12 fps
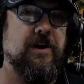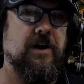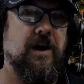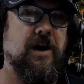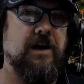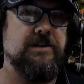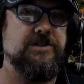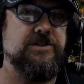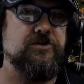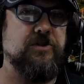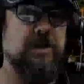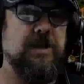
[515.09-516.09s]
I
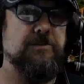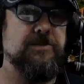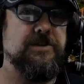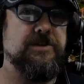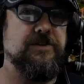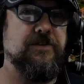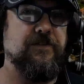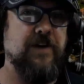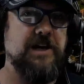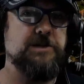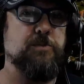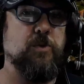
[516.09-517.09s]
streamed to
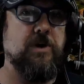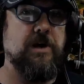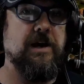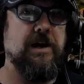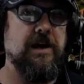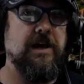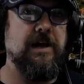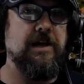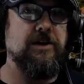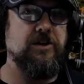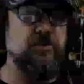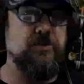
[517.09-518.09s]
Facebook
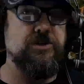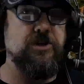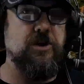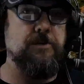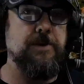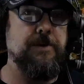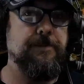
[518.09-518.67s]
and YouTube.